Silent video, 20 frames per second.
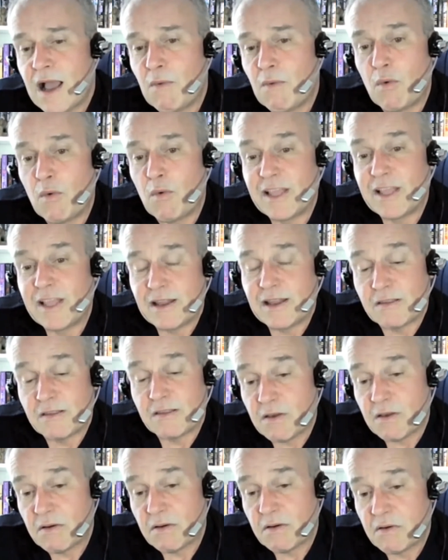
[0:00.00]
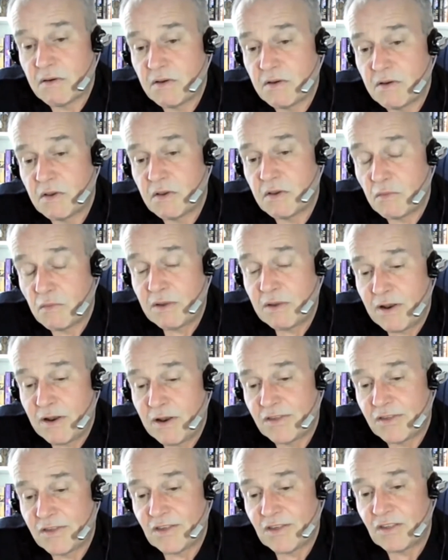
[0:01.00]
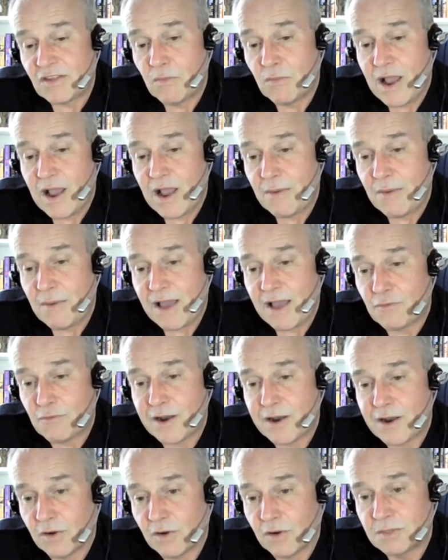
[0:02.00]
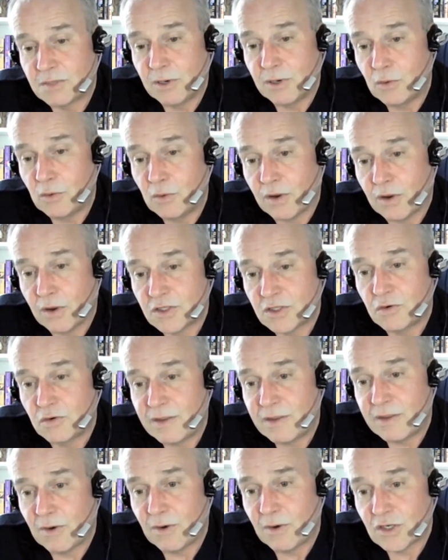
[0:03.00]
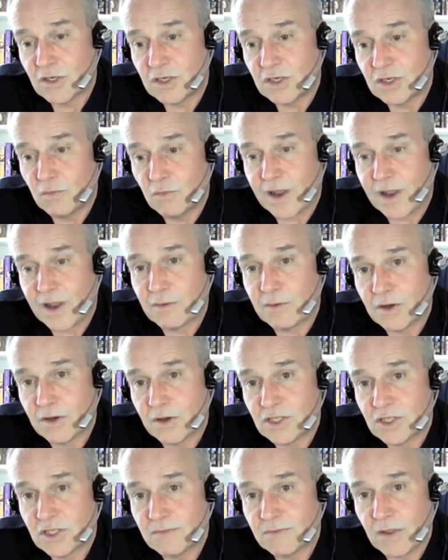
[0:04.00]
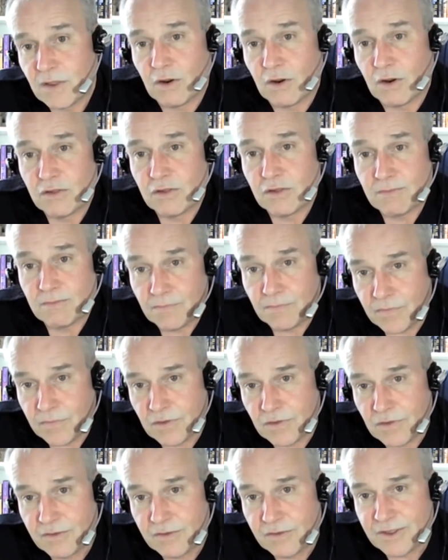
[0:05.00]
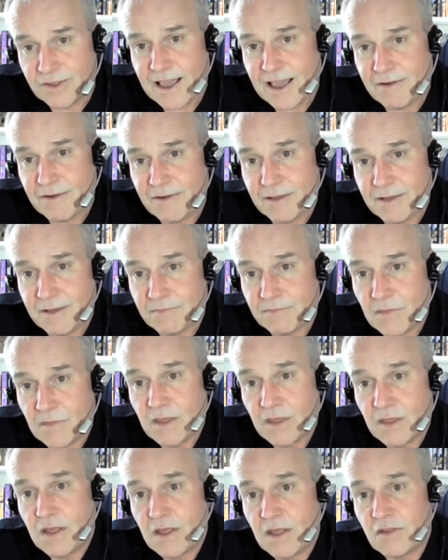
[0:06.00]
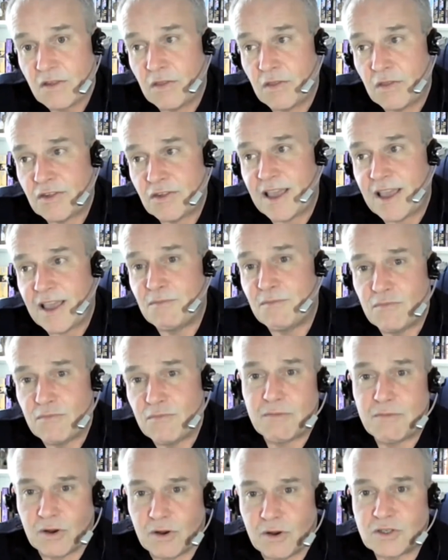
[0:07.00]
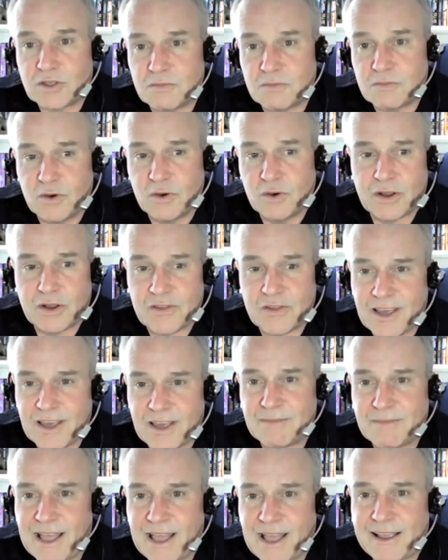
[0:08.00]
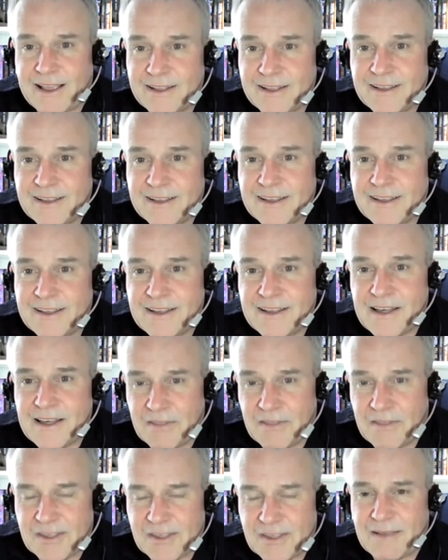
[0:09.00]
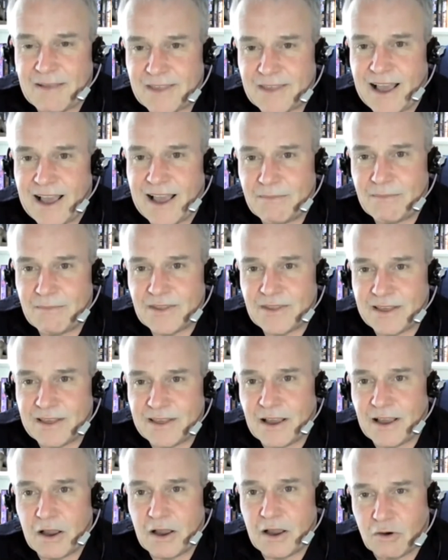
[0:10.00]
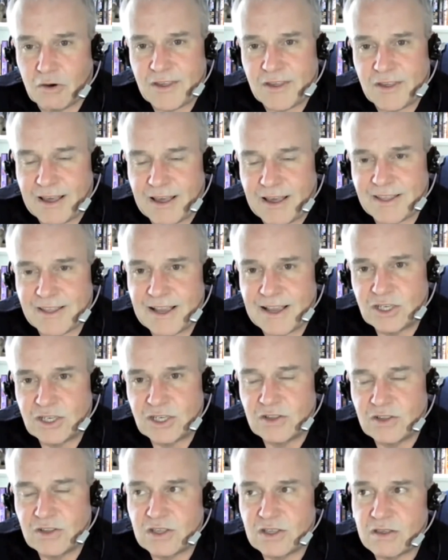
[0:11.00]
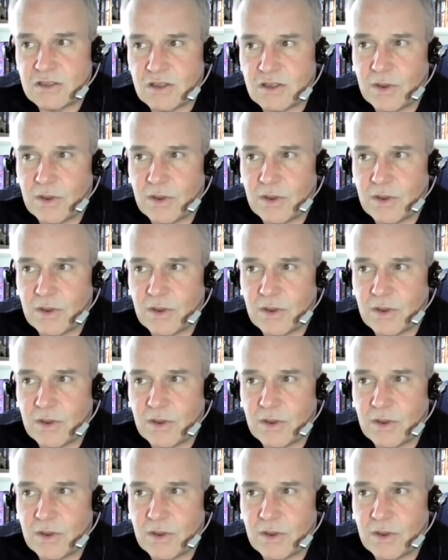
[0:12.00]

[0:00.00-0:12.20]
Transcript: And what we did is we run a system where we have red watch, blue watch, green watch and white watch across the service area. So the same red watch work at the same day and the same times across our stations.